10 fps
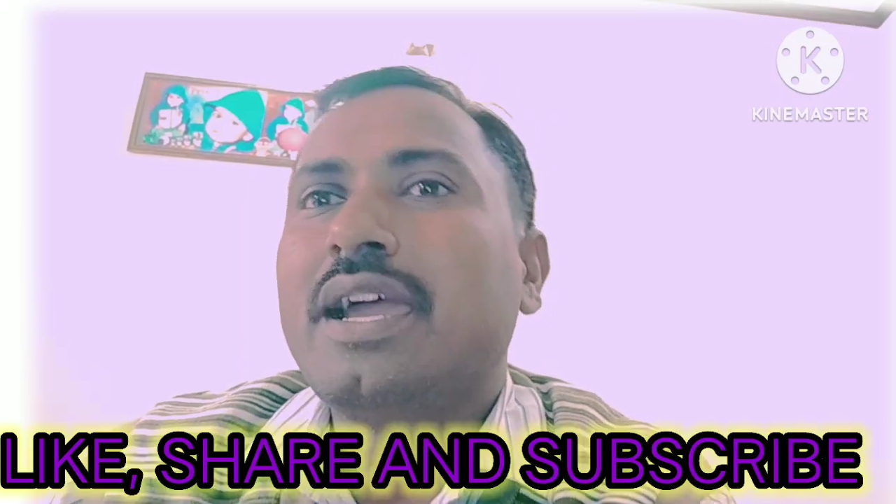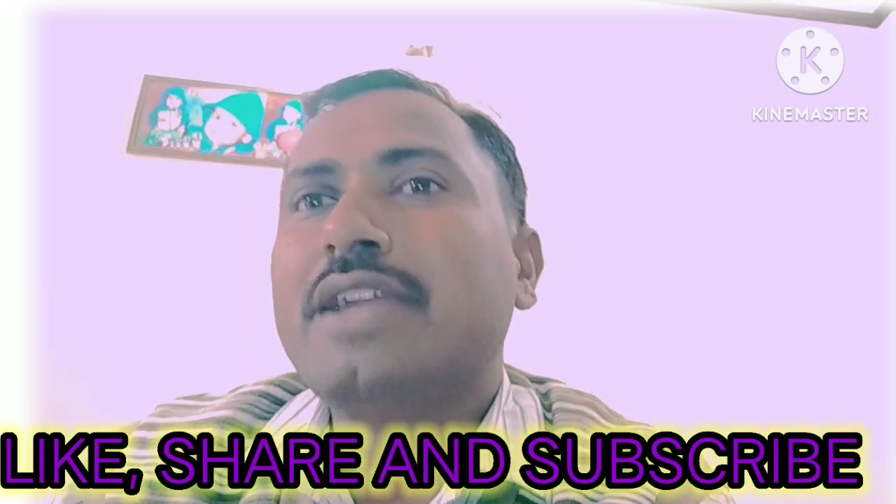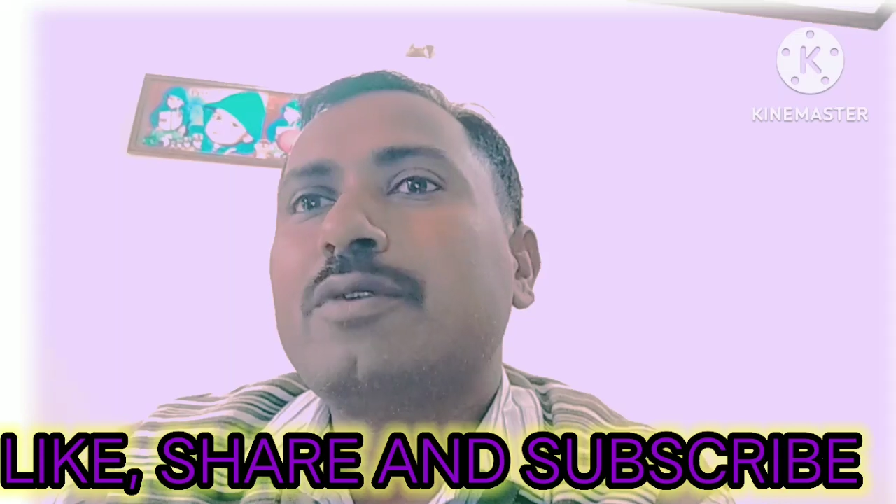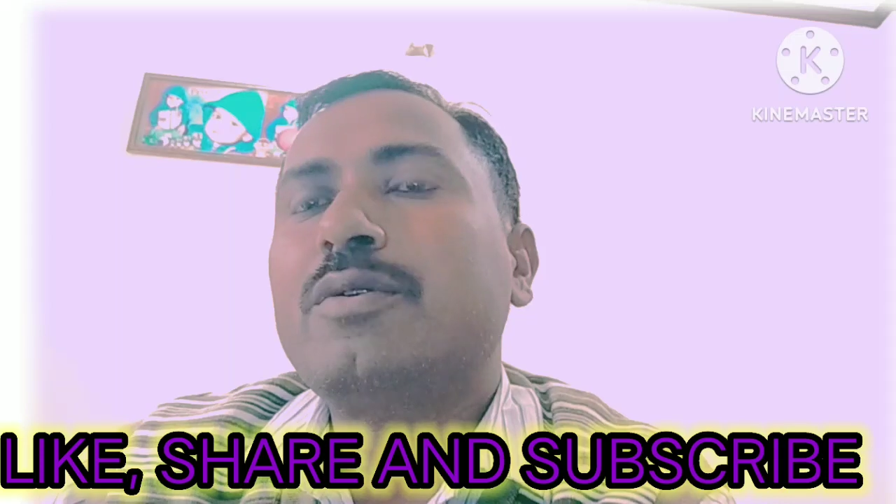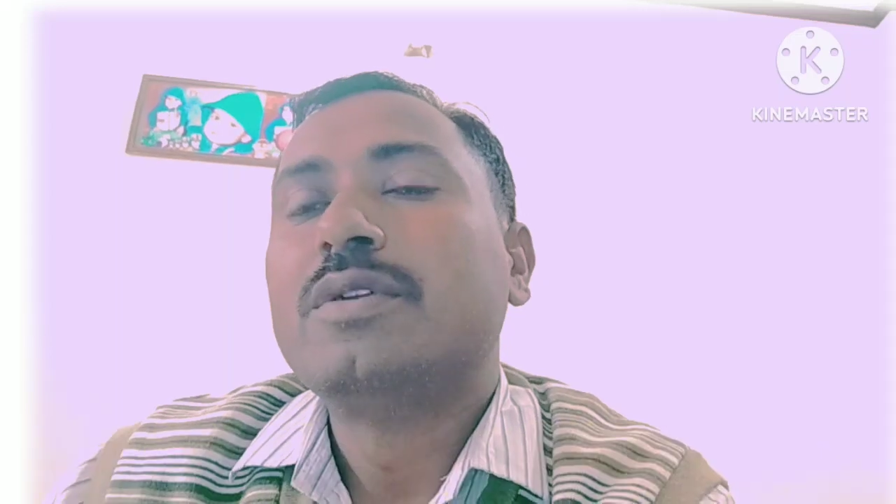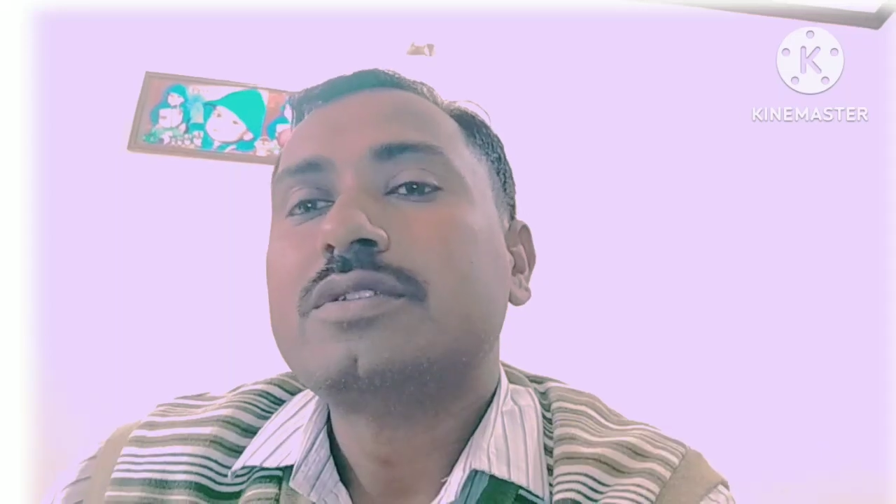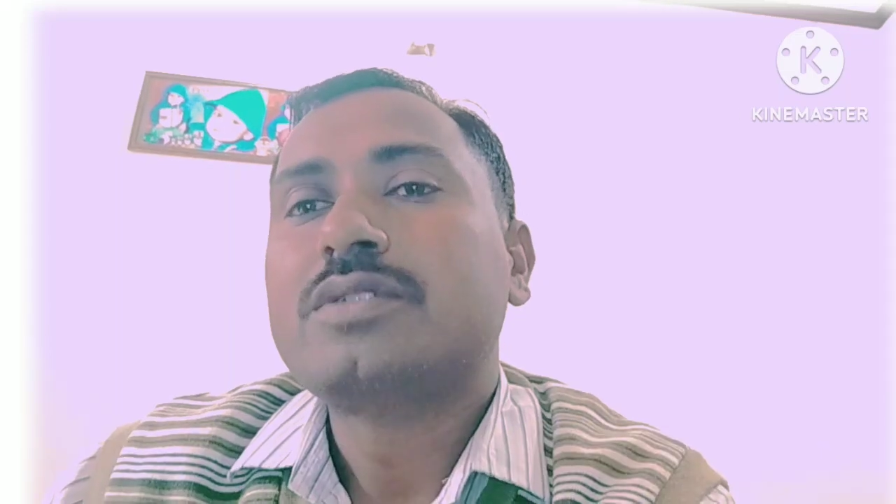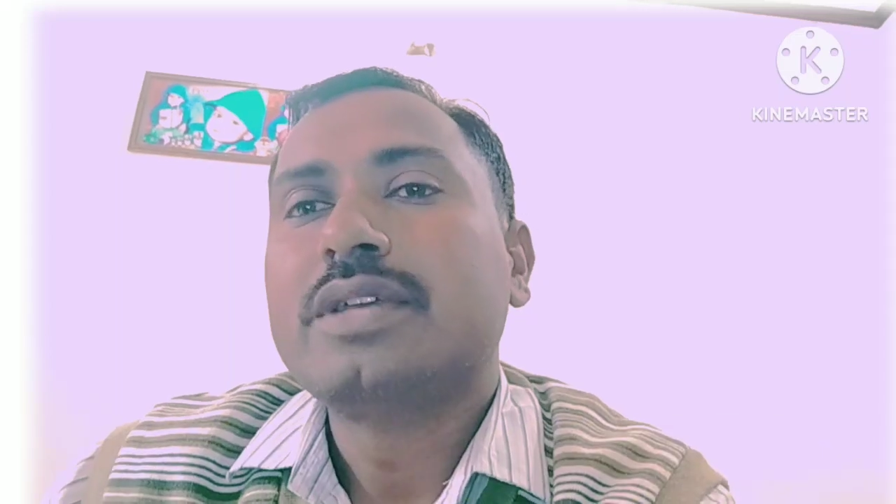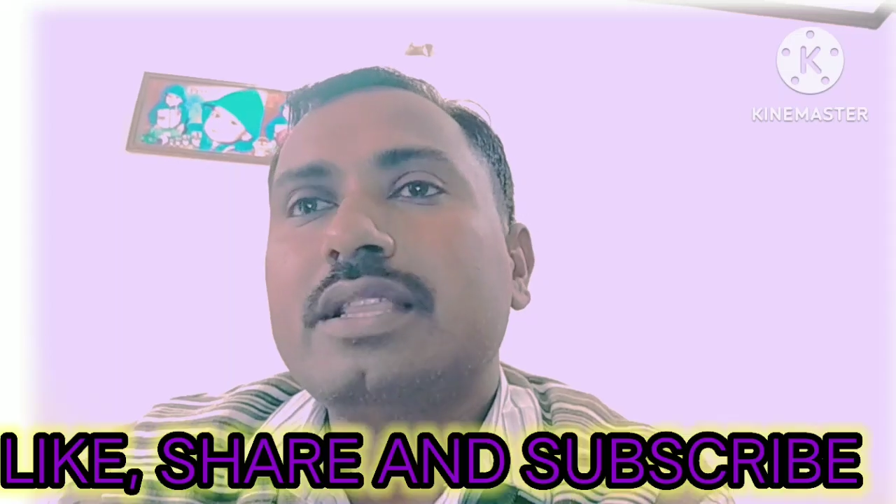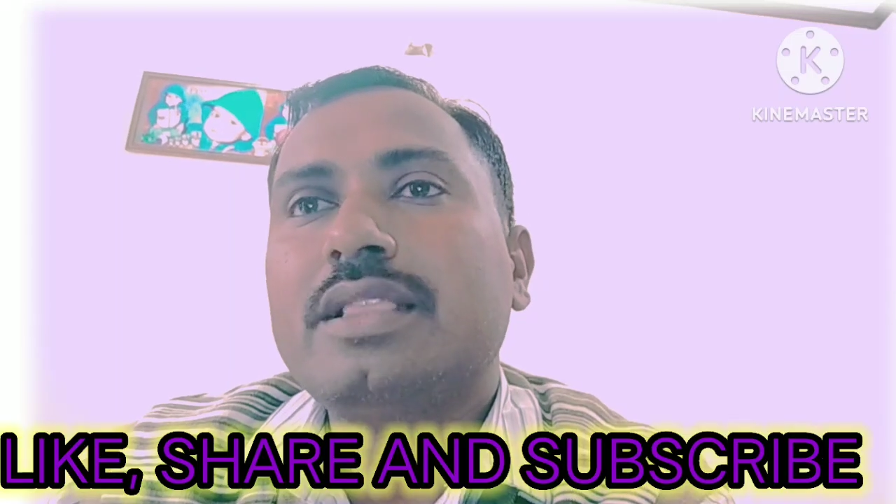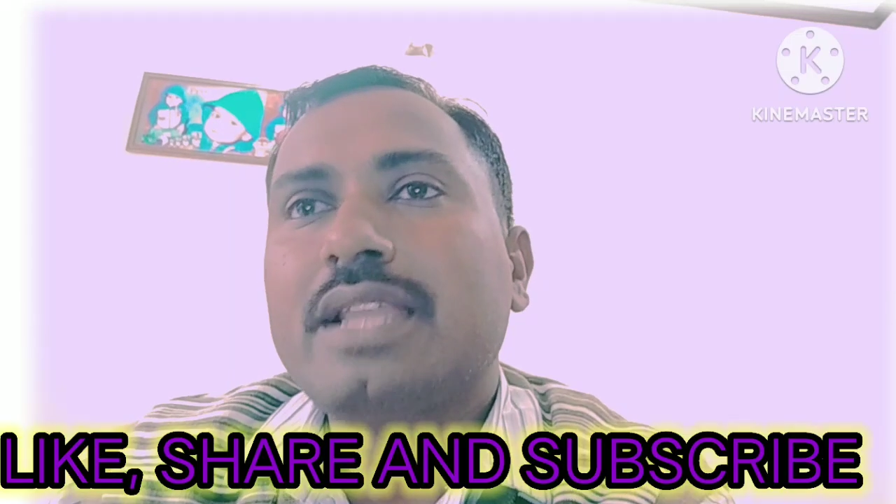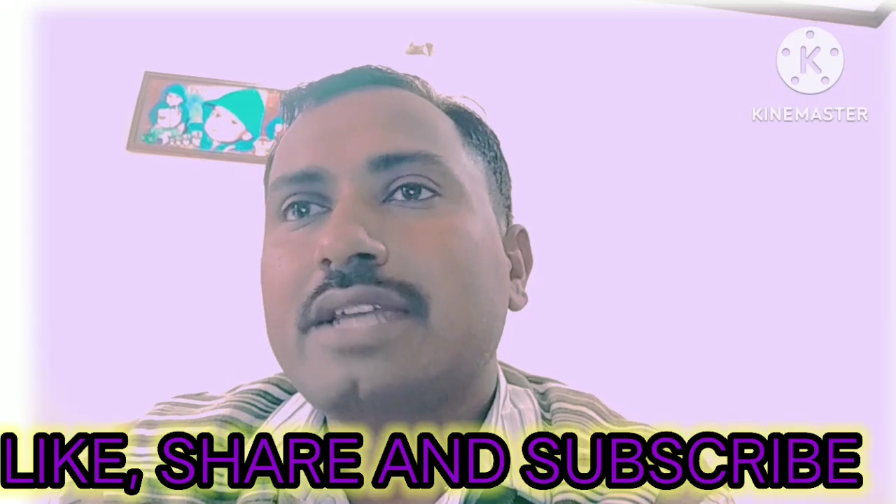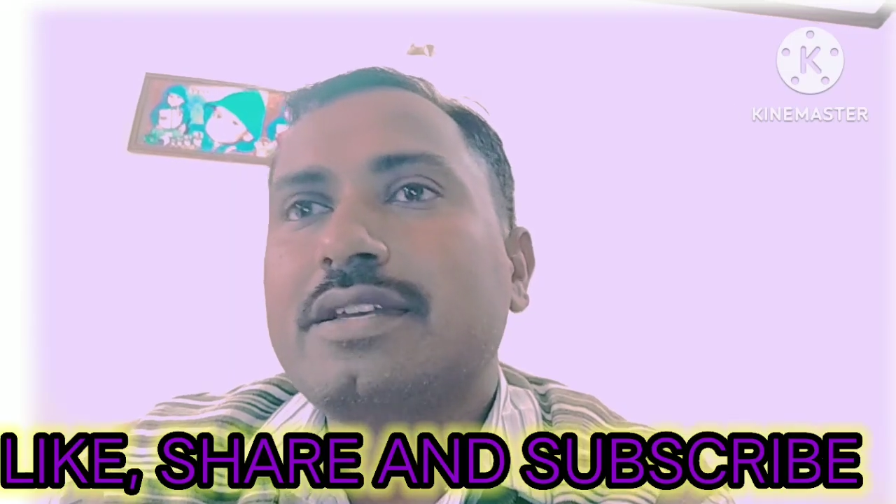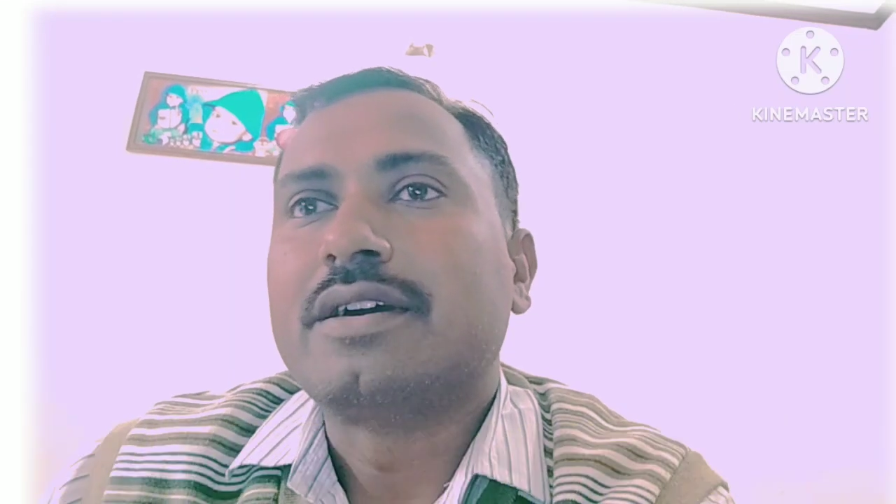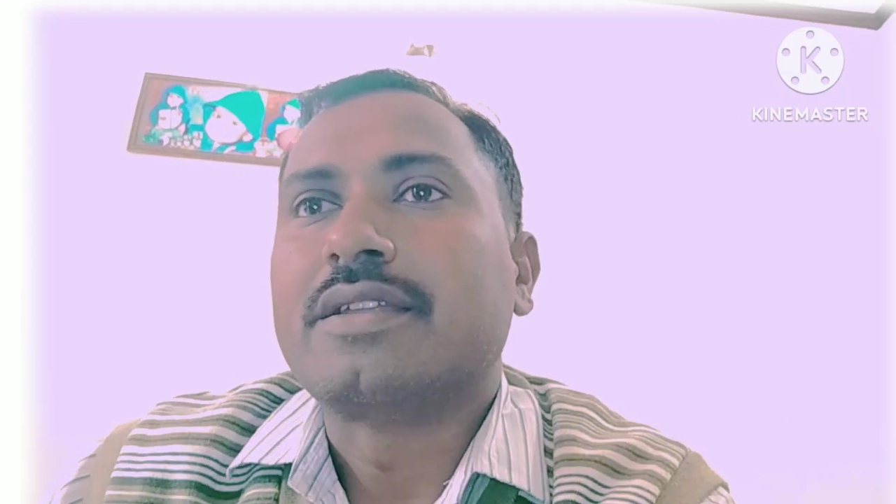and also a
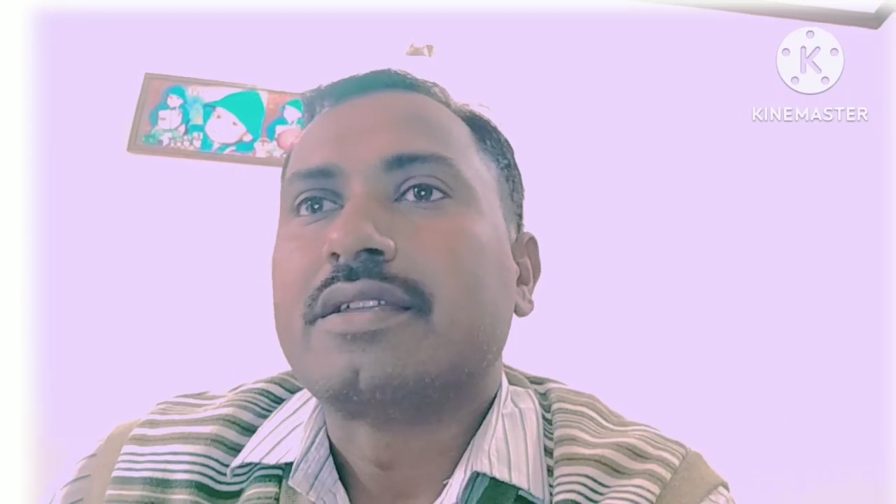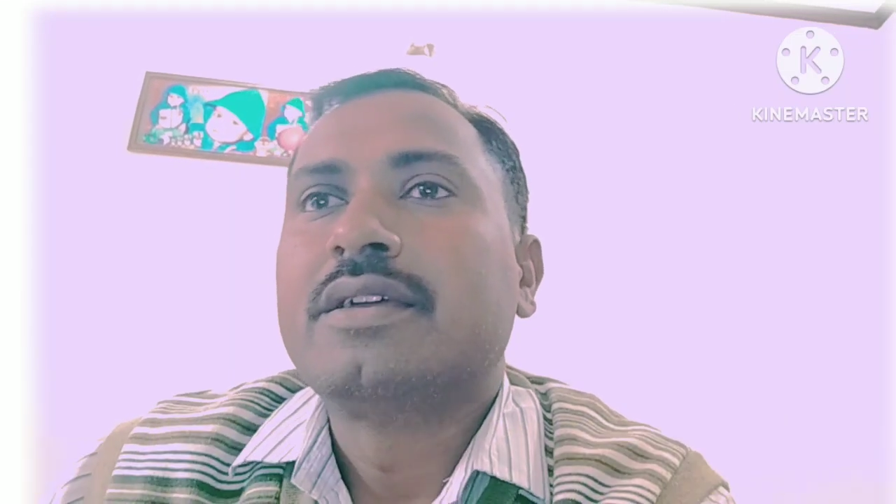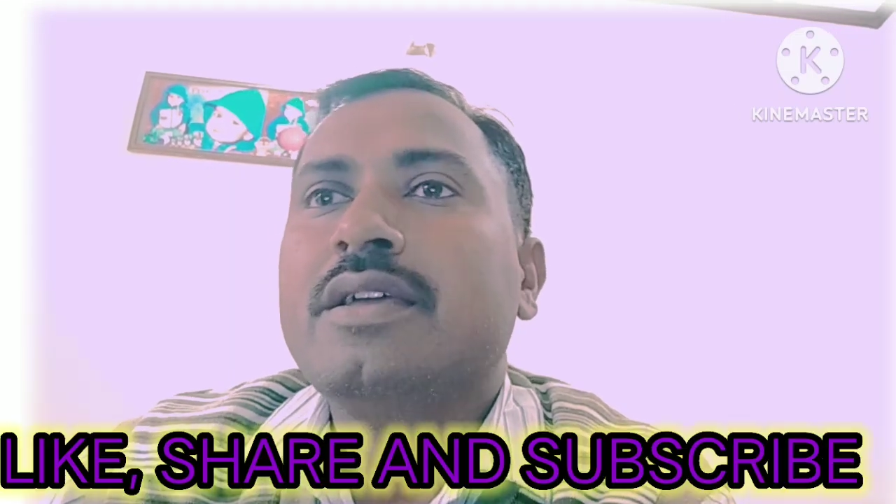letter.